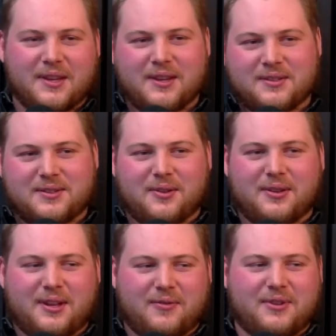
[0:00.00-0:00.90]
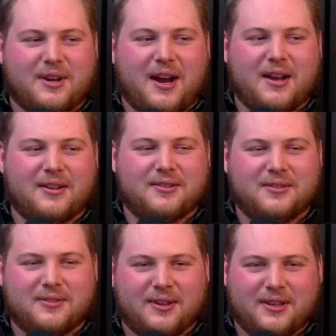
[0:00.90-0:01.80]
still like trying
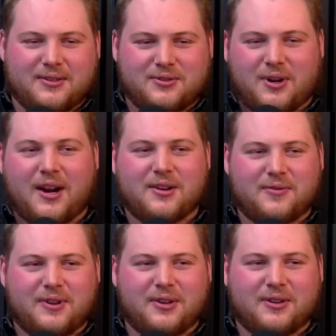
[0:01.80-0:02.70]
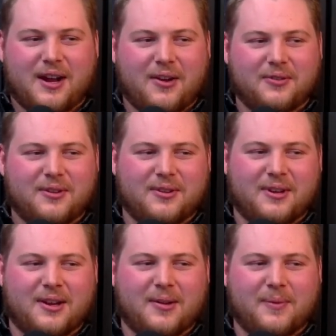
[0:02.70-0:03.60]
to figure out
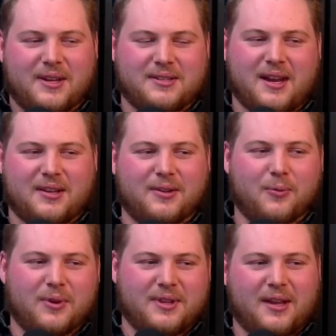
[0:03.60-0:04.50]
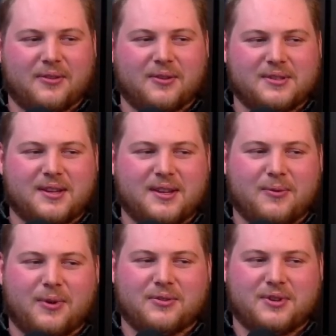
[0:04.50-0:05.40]
exactly what that looks like,
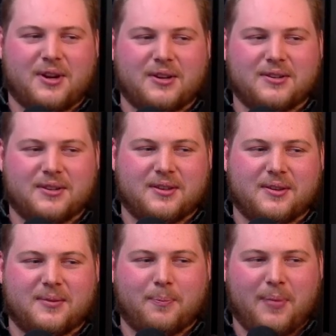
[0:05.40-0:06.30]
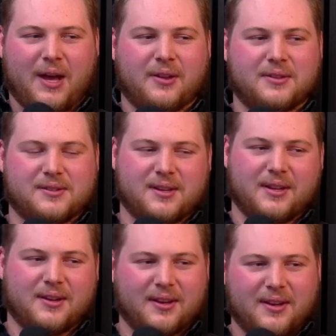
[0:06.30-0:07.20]
while trying to balance
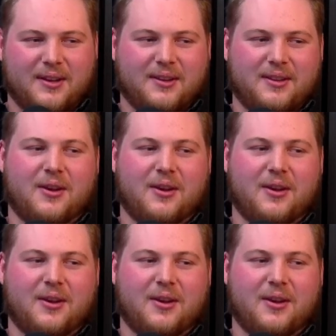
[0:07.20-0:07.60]
like, you